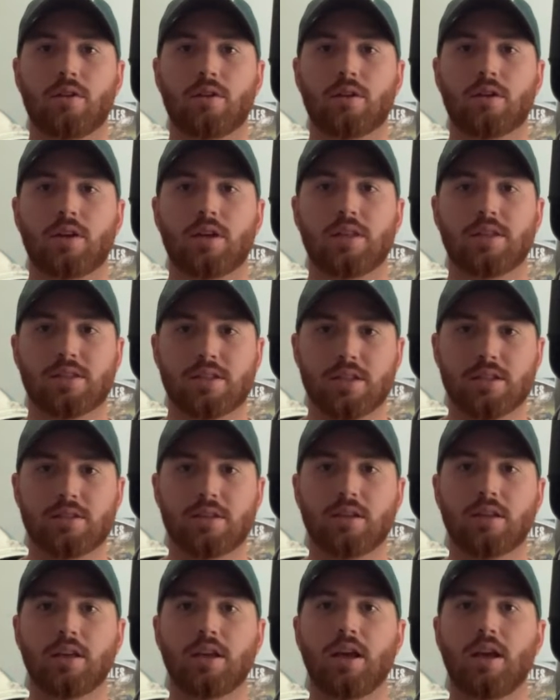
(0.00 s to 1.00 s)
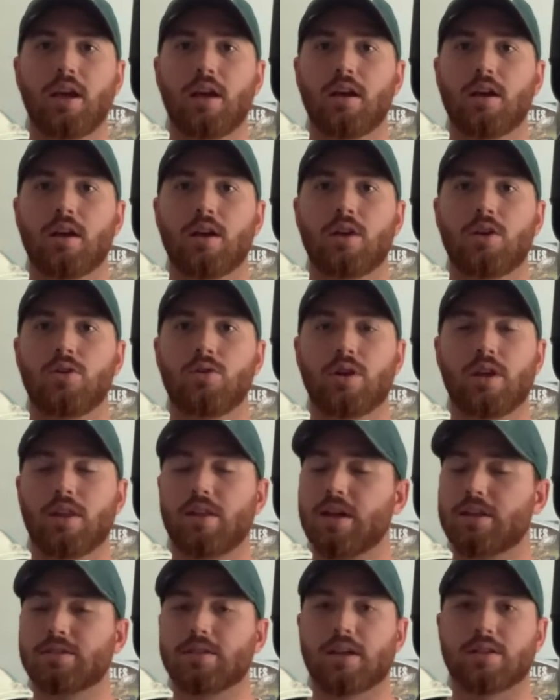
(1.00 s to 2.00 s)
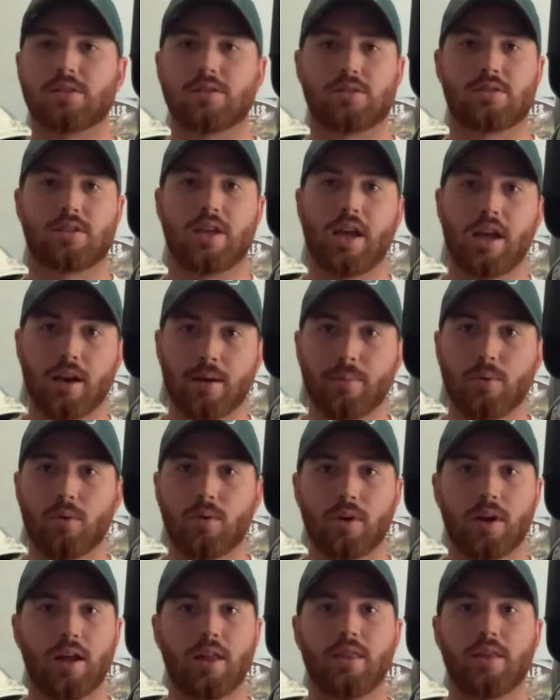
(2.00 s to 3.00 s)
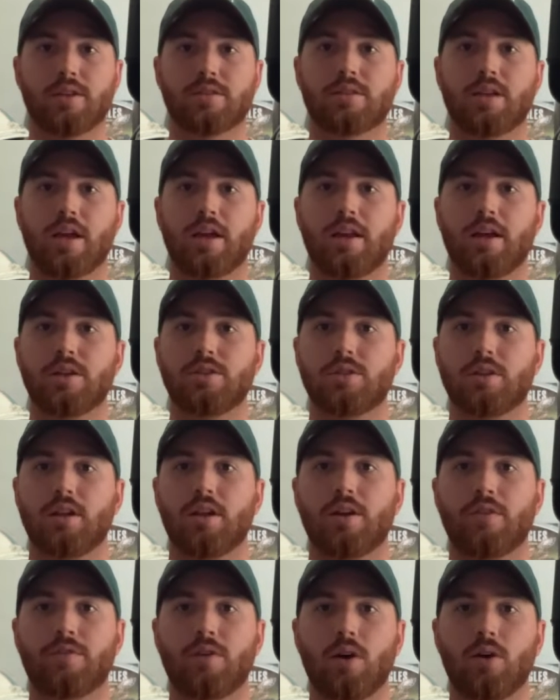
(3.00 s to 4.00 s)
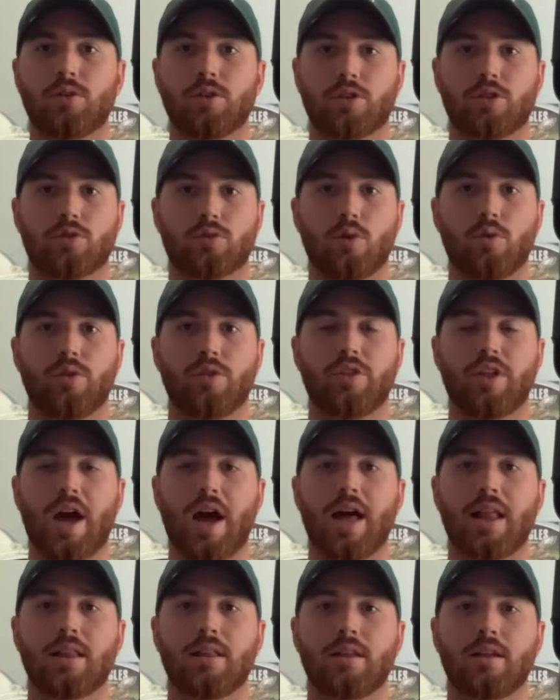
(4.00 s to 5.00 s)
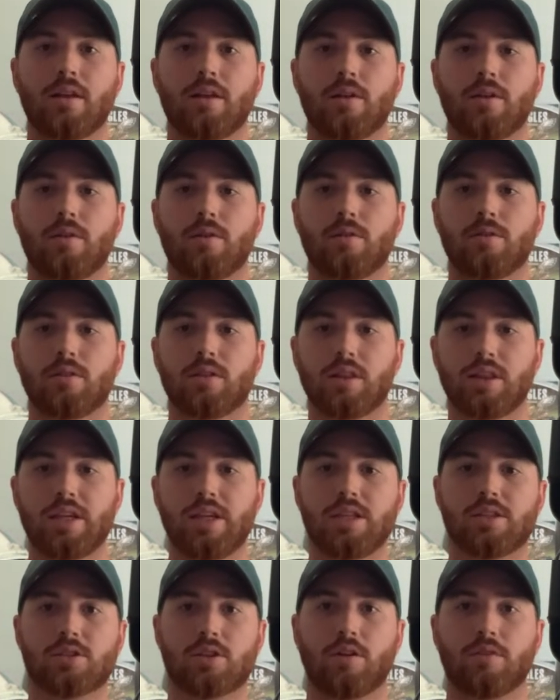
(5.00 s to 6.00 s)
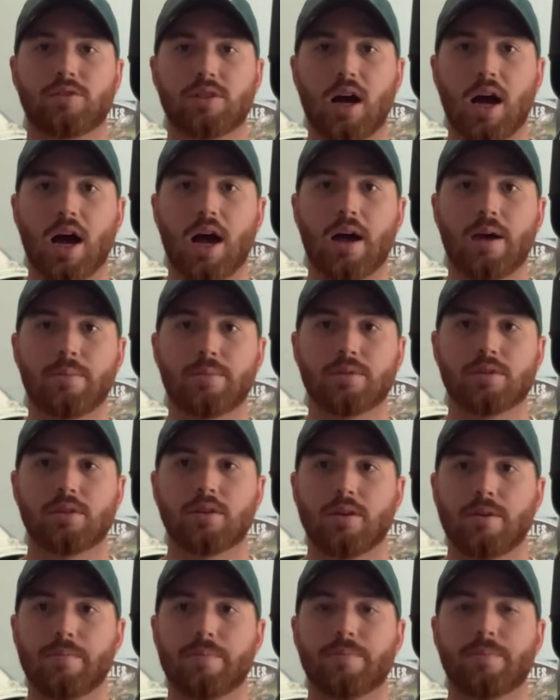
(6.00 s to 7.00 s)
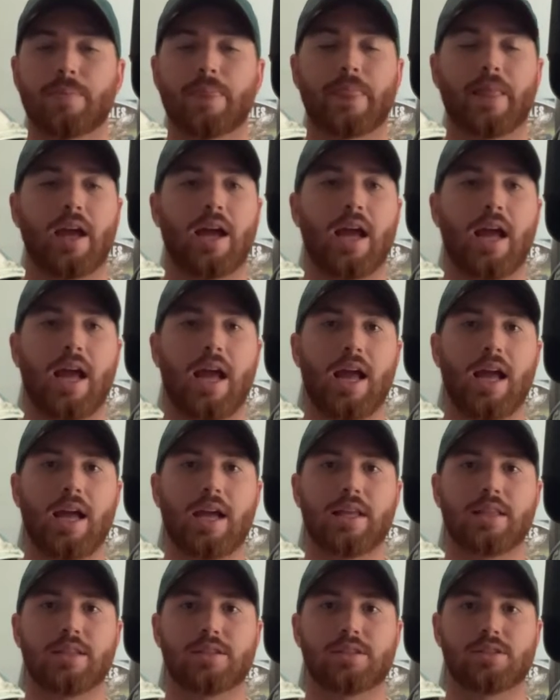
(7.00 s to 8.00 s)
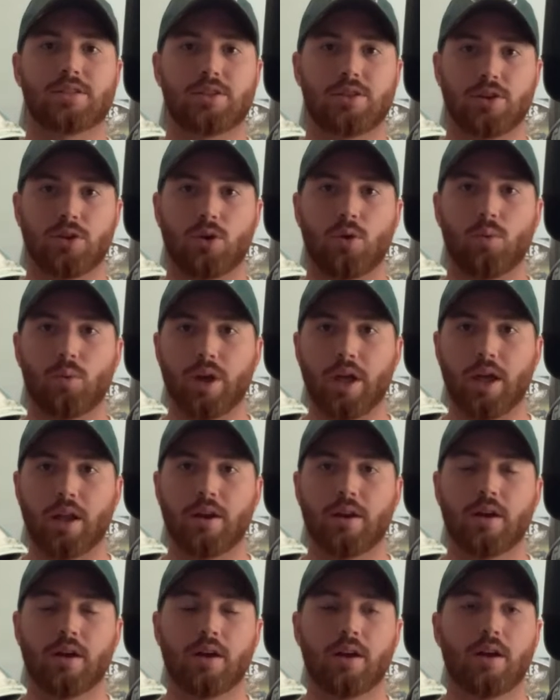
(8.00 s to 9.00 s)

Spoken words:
consistently. That's not sustainable in this day and age in the NFL to throw that least of times and still win.